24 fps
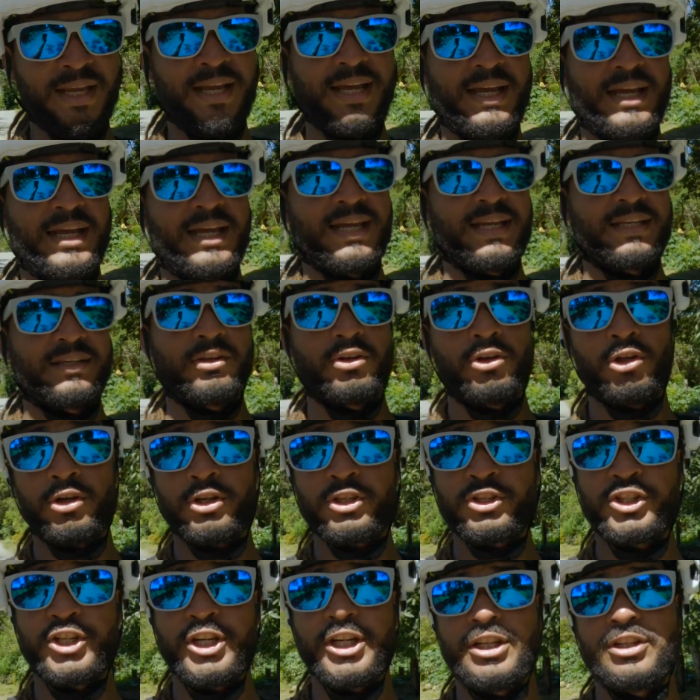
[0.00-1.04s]
and a lot
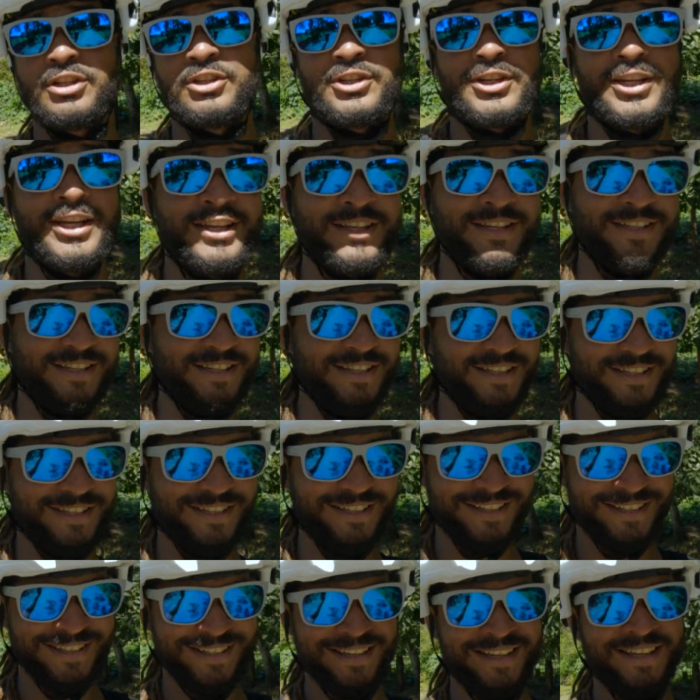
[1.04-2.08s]
has changed.
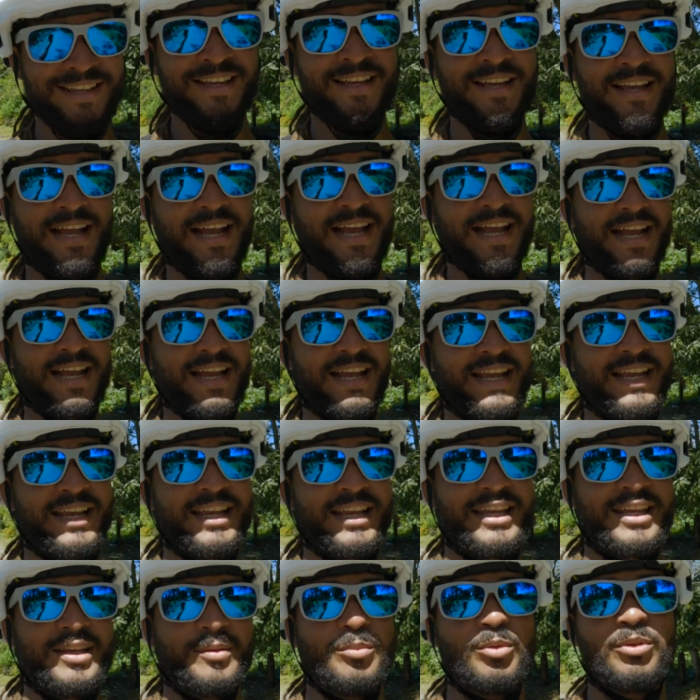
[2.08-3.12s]

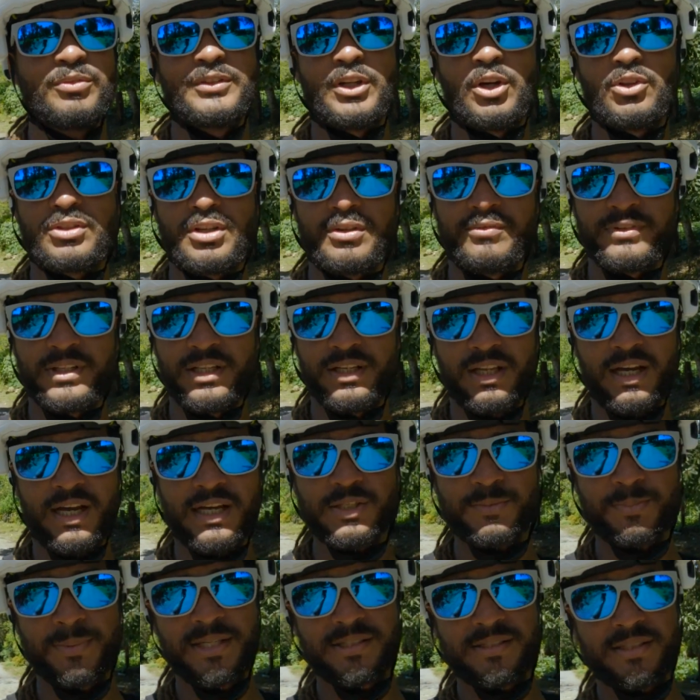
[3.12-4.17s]
I moved out of the
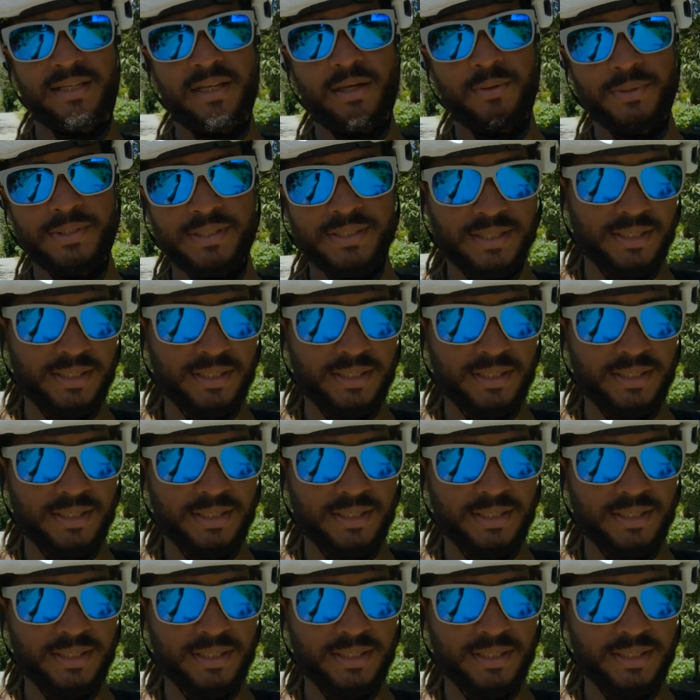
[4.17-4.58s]
last place that I was